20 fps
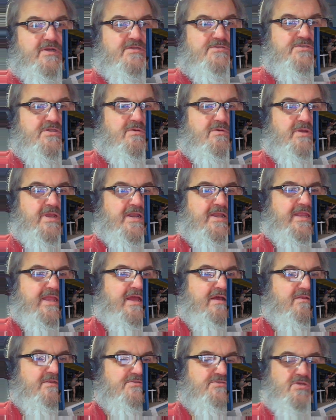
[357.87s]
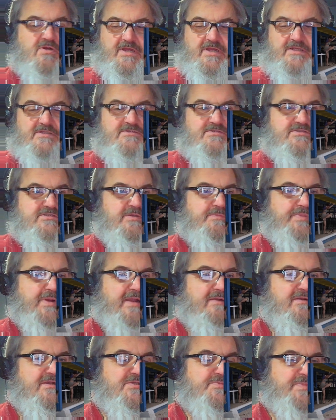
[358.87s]
So anyhow, let's go ahead and see
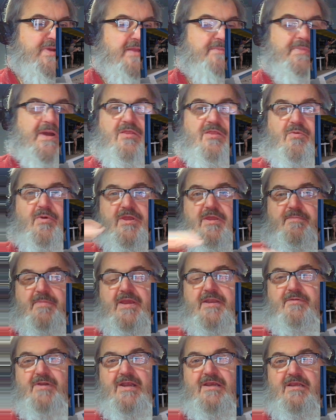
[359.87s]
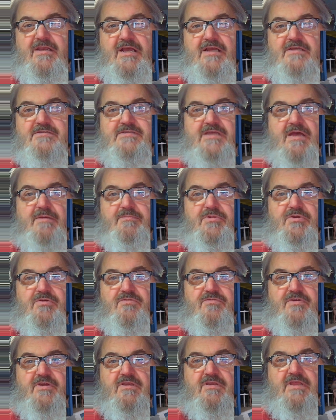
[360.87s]
Pirates Bight. By the way, you may recognize that
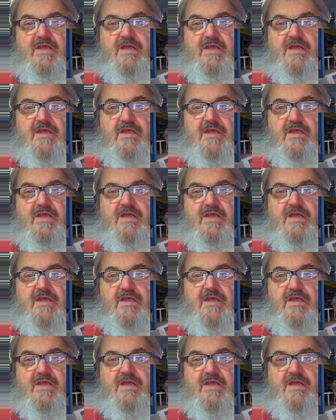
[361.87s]
music.